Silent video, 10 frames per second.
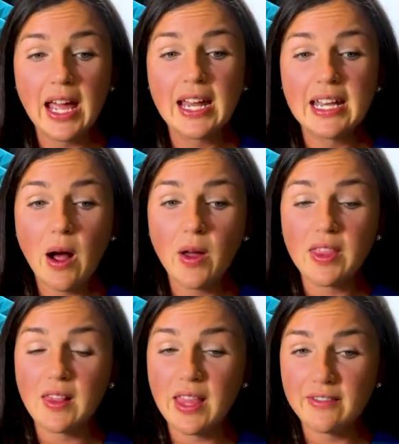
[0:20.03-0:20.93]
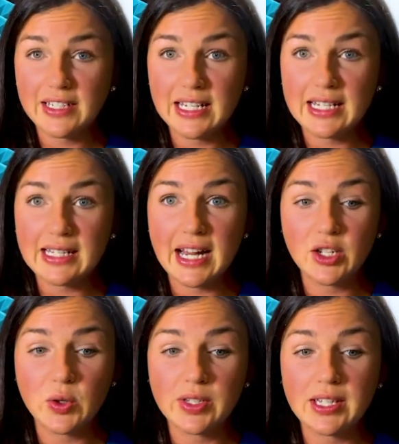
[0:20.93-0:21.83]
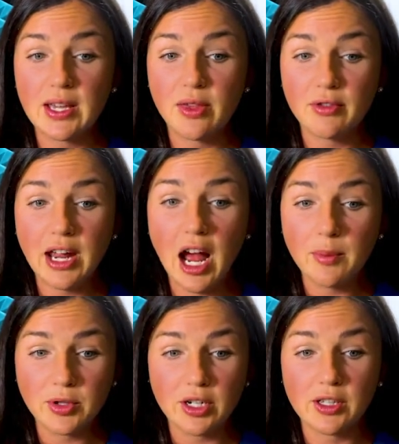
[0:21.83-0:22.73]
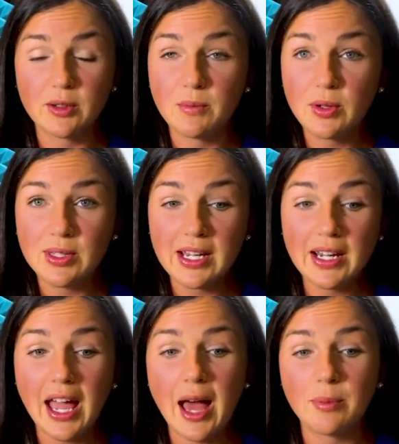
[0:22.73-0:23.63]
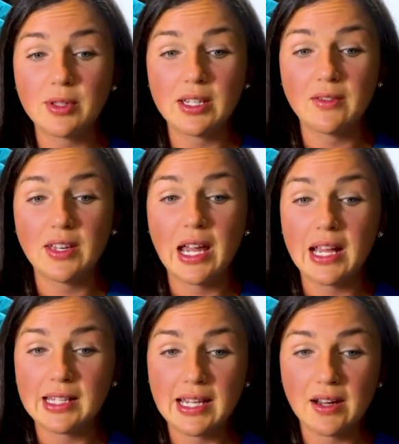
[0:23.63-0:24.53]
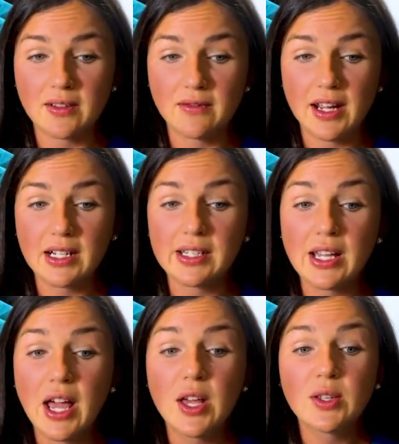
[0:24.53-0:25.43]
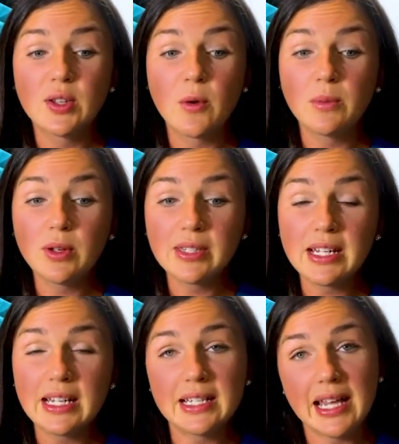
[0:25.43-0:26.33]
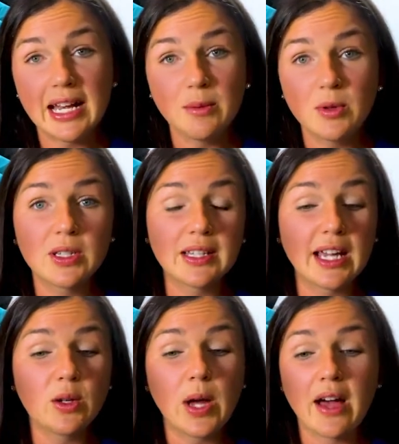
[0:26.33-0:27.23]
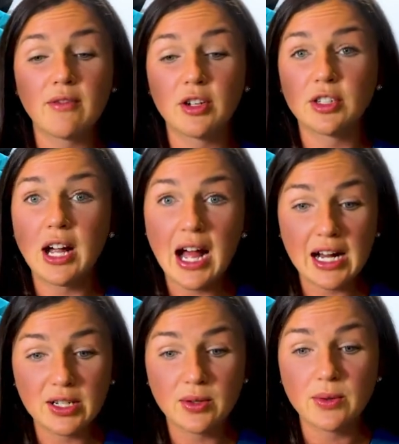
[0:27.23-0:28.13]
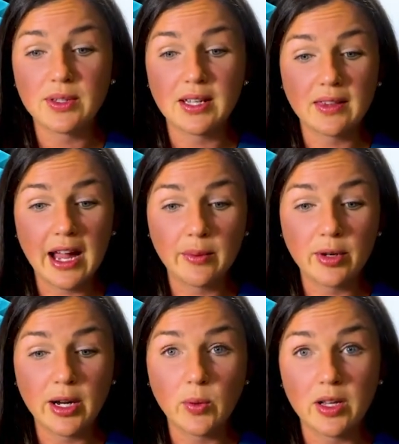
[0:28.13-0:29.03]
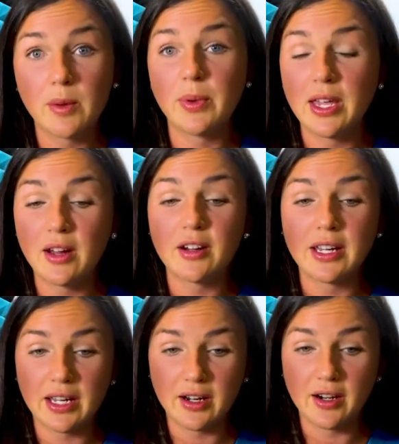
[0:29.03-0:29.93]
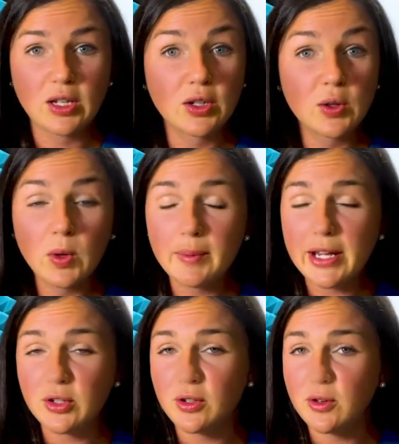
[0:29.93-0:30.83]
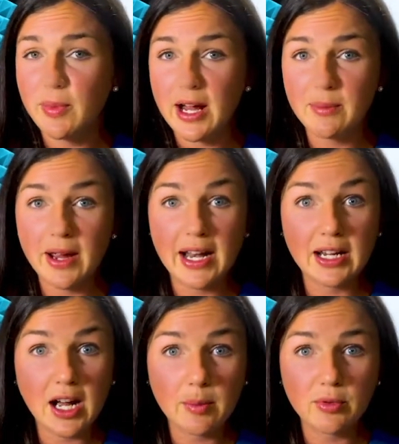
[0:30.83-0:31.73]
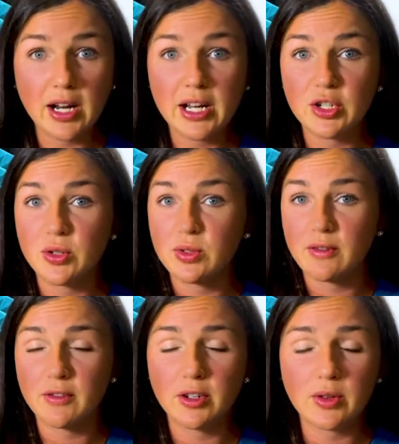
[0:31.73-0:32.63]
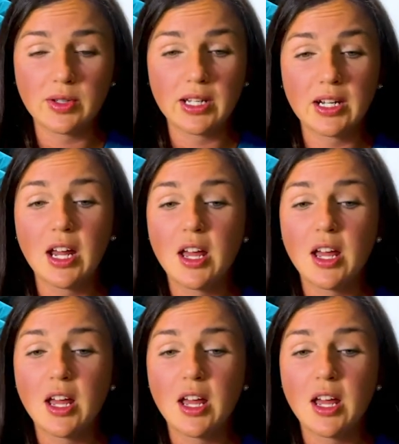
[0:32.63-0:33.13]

Now on the left hand side, you'll see three options, music, Apple TV, and sound effects. So music is any music that you have on your iTunes library will appear here. So you'd wanna make sure to abide by any copyright issues if you're using